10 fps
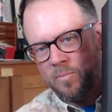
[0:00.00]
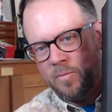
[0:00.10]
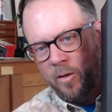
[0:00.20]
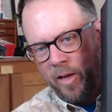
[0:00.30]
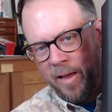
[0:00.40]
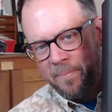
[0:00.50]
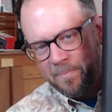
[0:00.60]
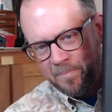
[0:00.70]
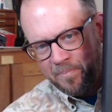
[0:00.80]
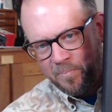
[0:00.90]
Okay.
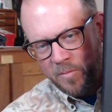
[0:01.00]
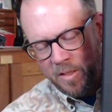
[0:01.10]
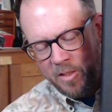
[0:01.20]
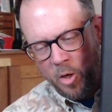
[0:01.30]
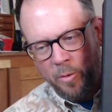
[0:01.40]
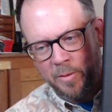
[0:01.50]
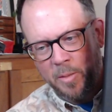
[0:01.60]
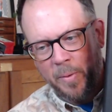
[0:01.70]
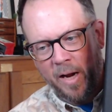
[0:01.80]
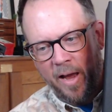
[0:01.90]
So it was a
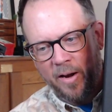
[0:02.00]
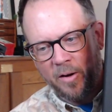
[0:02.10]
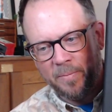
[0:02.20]
Pineider.